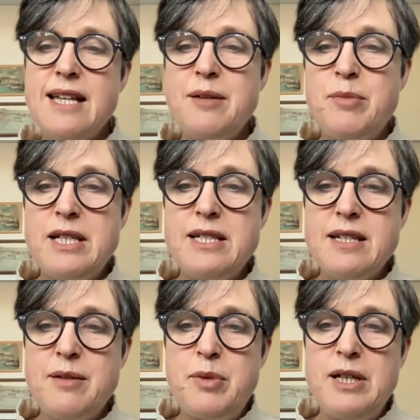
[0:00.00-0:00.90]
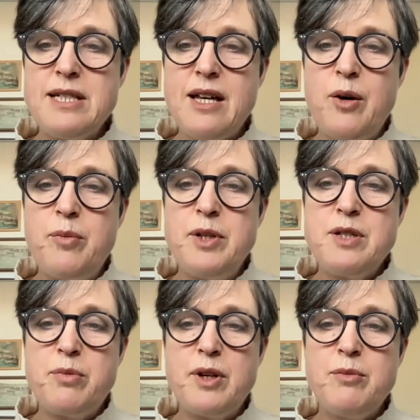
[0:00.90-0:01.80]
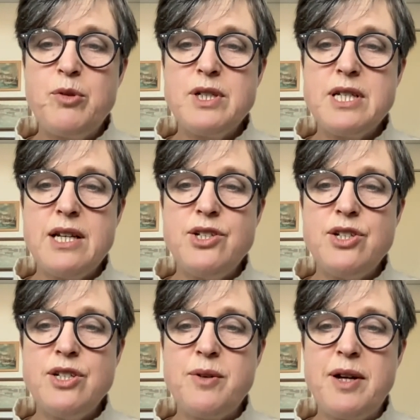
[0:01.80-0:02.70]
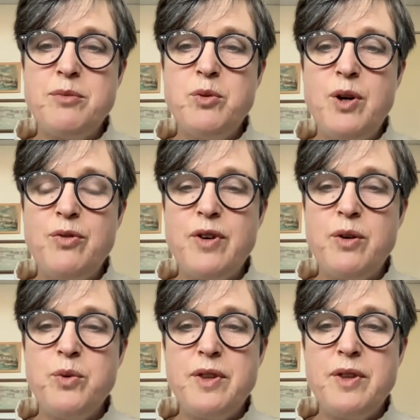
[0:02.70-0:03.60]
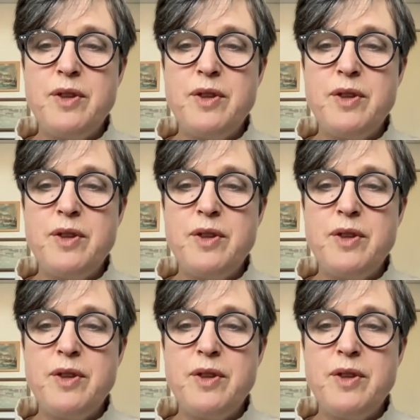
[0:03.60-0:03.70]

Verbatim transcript: state-based M Ps are helping to bring more attention to animal welfare?